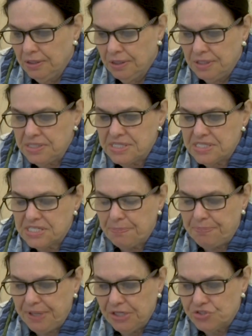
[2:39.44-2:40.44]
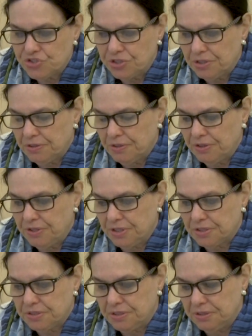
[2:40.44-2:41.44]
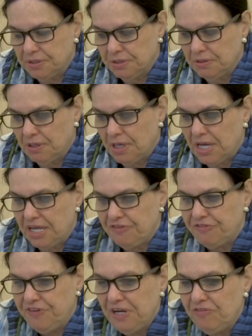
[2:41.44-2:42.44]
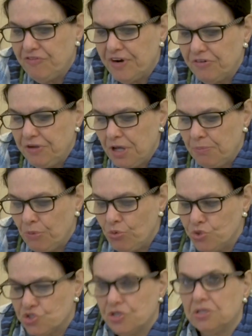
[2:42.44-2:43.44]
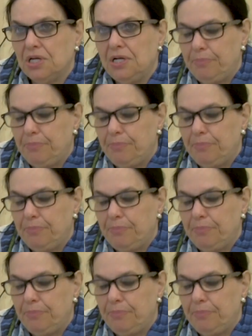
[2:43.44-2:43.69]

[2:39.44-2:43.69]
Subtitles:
This is a picture that I feel very emotional